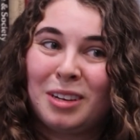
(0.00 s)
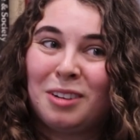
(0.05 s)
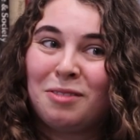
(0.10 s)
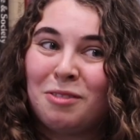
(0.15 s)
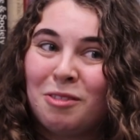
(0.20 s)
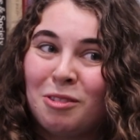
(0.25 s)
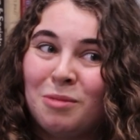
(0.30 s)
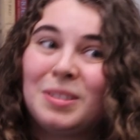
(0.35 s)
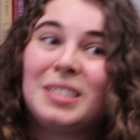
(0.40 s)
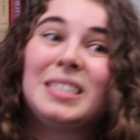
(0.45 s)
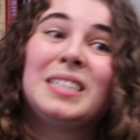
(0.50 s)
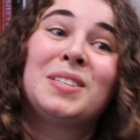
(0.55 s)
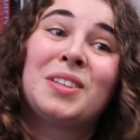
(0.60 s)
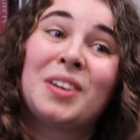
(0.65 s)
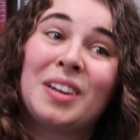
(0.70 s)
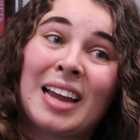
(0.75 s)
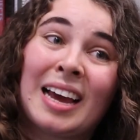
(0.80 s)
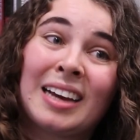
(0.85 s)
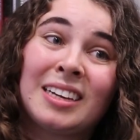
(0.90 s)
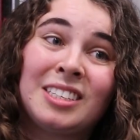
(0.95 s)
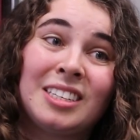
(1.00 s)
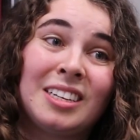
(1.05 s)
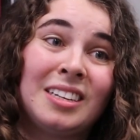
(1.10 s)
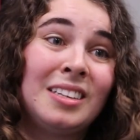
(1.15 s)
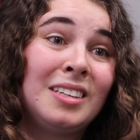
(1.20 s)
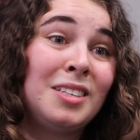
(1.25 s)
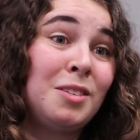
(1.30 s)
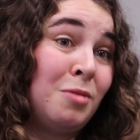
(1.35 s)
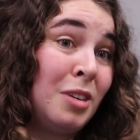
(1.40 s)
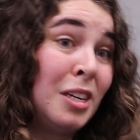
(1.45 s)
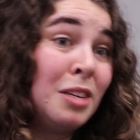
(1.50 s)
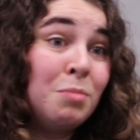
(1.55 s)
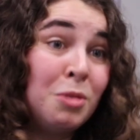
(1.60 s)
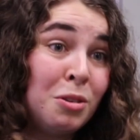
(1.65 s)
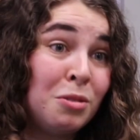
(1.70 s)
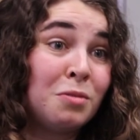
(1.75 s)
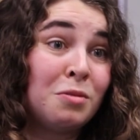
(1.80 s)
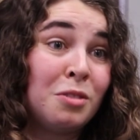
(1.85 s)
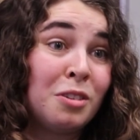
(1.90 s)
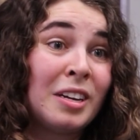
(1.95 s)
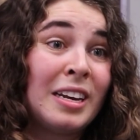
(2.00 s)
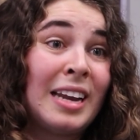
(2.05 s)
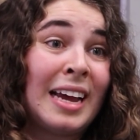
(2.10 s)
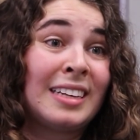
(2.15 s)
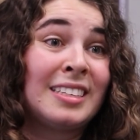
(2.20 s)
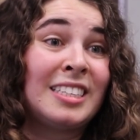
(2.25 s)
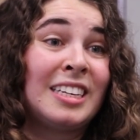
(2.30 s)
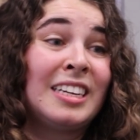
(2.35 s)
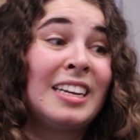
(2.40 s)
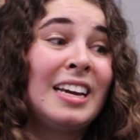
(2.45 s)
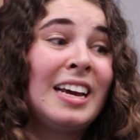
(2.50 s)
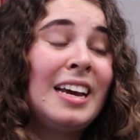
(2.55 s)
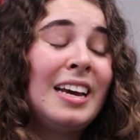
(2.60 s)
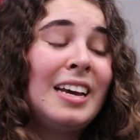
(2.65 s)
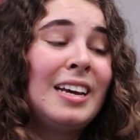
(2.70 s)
It forms this connection, this really beautiful connection.